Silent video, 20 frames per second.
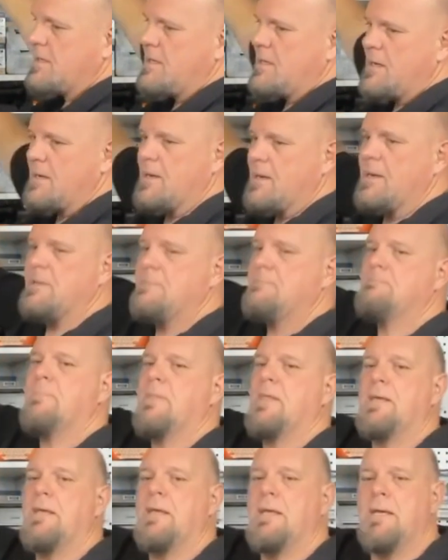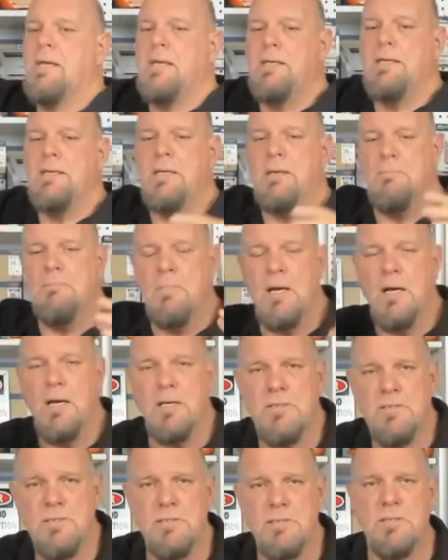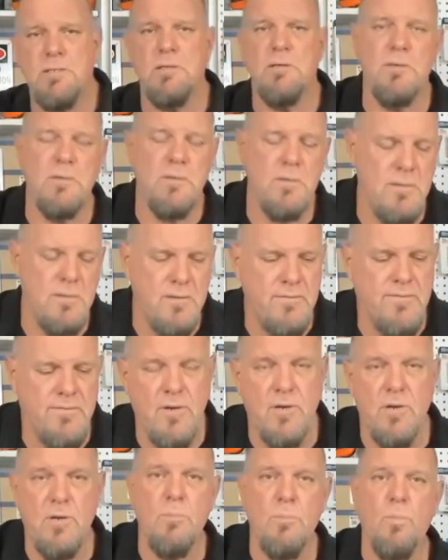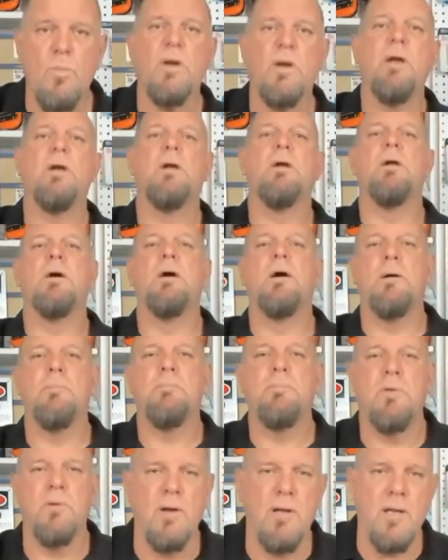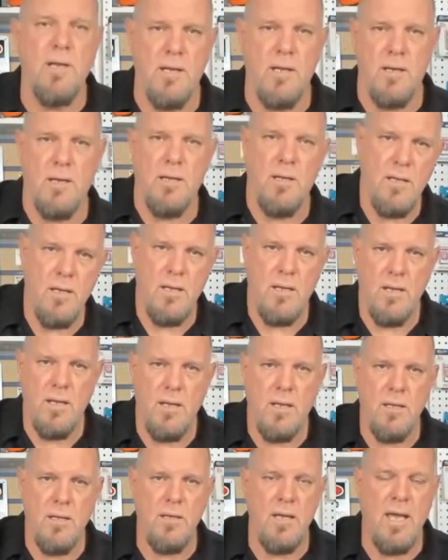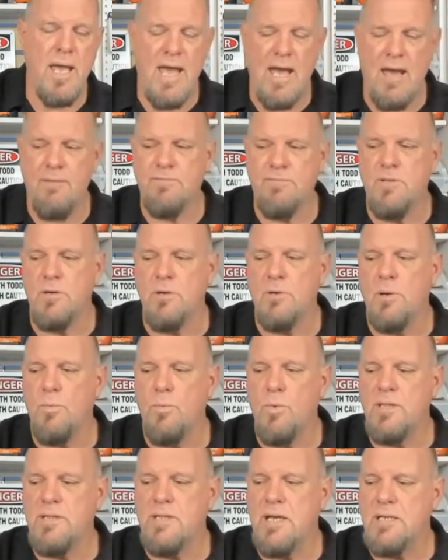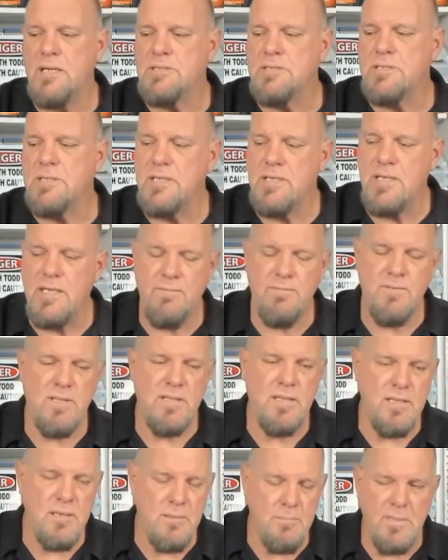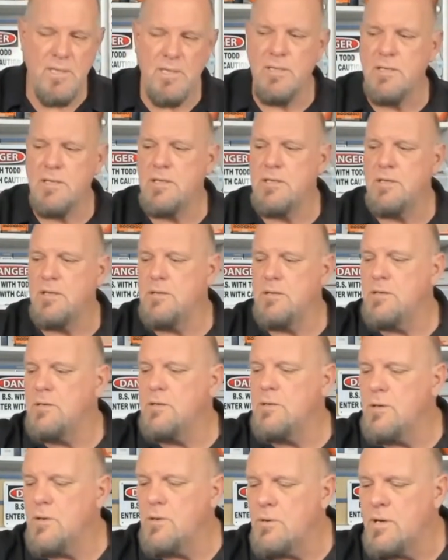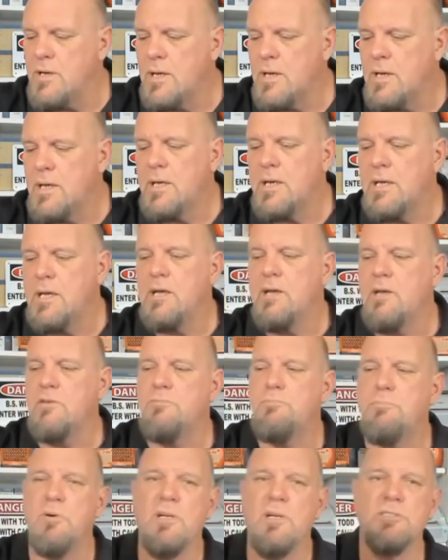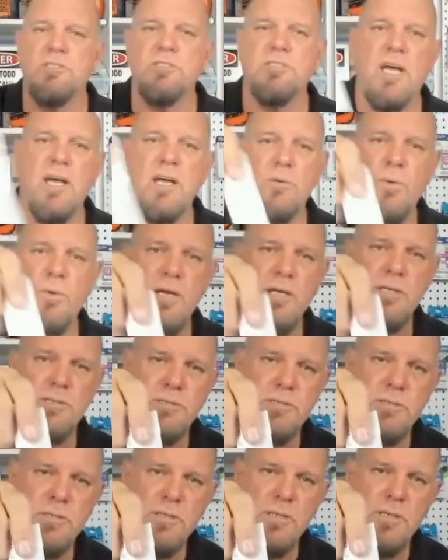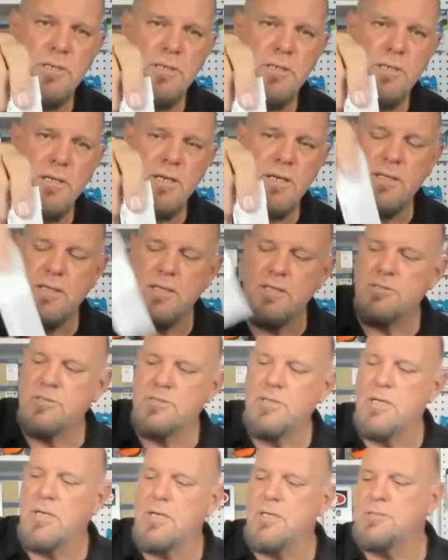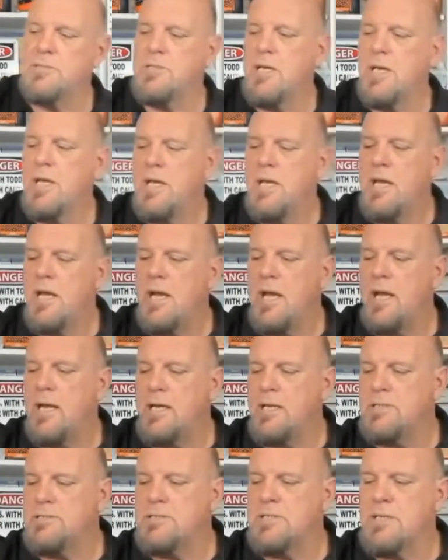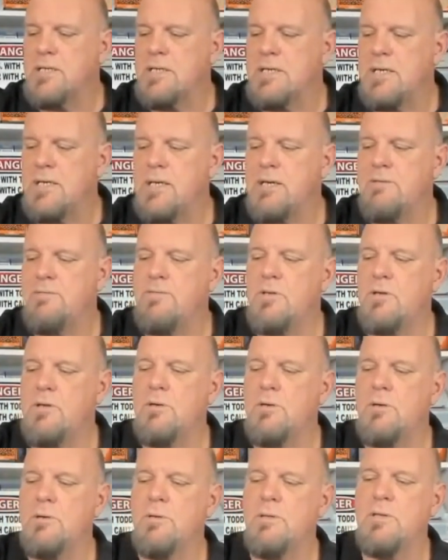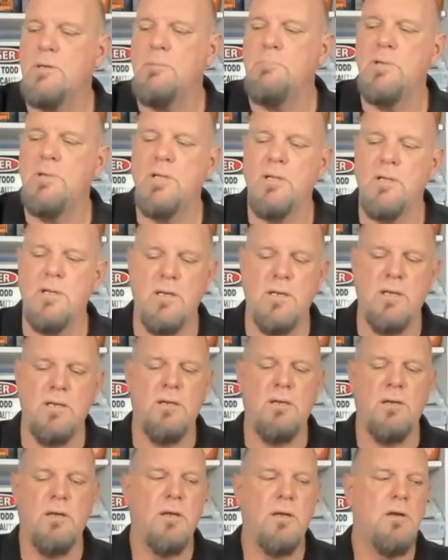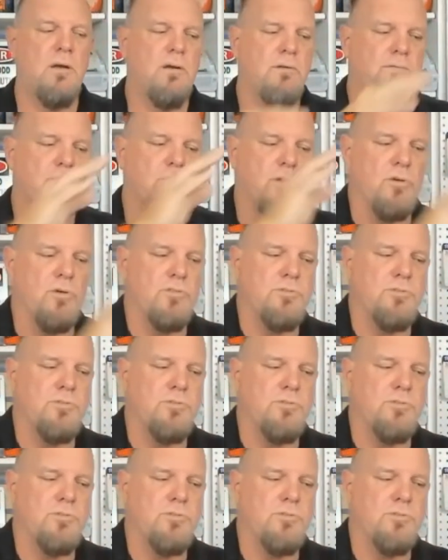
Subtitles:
all right, you must do the firmware upgrade. You have to. And what that's going to give you the ability to do is print sideways, like this does, and it's going to give you the ability for those